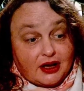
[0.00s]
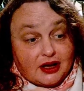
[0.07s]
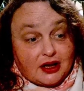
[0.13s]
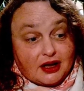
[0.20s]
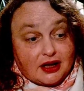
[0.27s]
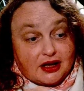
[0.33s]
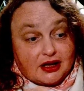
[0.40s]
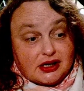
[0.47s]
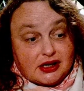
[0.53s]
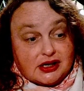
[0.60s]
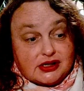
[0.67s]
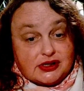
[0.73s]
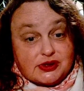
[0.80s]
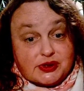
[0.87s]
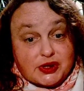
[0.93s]

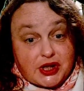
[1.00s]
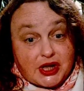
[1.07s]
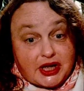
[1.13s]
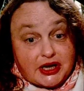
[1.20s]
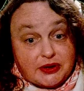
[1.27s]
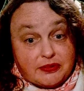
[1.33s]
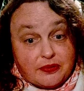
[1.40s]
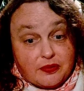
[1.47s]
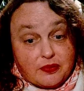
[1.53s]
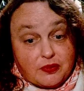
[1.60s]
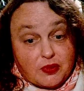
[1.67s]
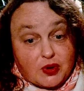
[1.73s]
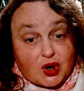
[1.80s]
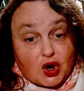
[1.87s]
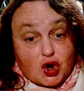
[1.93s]
is that it
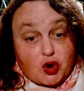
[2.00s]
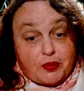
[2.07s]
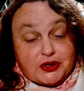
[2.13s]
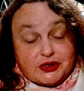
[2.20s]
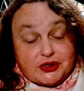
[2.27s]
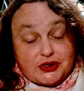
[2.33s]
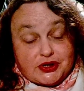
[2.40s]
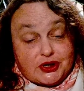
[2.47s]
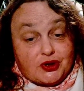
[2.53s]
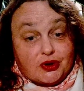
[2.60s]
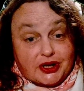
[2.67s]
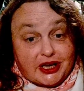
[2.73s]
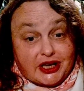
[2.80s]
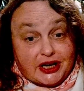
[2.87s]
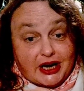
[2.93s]
opens the door to
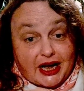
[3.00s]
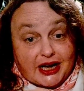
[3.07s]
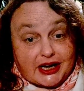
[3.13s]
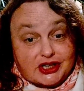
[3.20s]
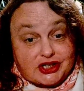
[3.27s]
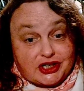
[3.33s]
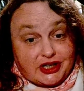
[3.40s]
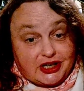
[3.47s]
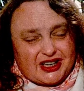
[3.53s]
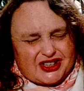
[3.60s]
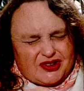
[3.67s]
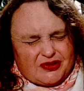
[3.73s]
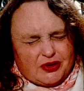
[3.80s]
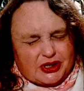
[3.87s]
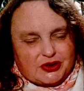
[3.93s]
inaction. It doesn't
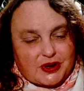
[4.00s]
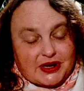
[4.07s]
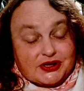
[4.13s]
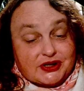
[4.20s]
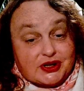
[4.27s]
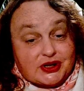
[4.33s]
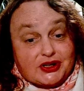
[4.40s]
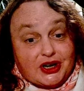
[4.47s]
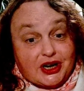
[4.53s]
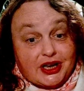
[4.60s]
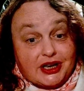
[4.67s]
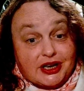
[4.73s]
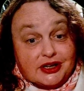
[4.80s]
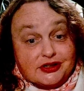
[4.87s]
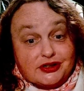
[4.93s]
really transition
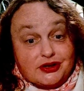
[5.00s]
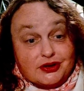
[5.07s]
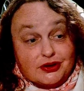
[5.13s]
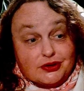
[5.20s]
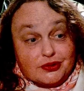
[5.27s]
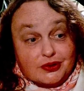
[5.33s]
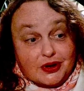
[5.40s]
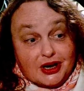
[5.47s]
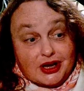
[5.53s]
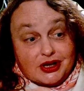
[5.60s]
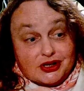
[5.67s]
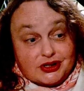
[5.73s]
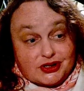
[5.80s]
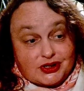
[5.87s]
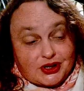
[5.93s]
into
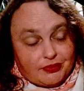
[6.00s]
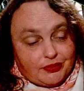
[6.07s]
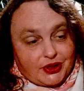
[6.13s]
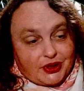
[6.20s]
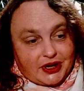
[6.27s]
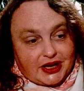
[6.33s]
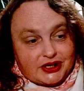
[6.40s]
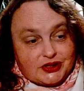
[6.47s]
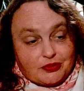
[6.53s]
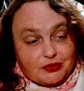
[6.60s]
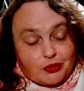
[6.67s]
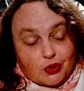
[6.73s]
something, into more